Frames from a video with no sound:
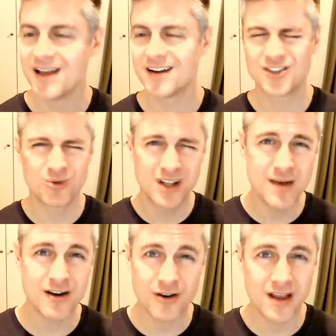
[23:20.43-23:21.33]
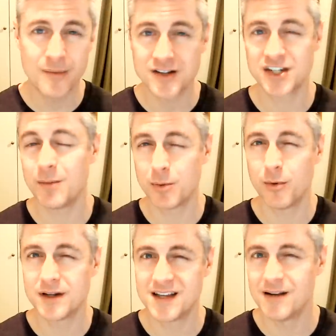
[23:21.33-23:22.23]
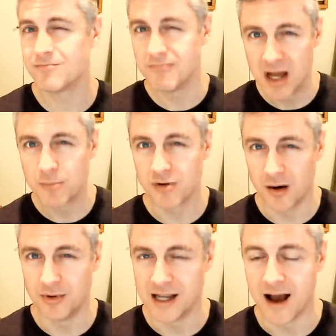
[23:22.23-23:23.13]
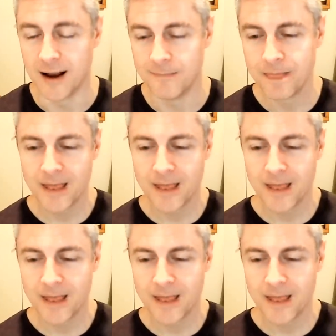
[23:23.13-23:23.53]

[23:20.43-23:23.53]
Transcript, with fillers: Does it really matter all that much to keep your points hidden? Probably not.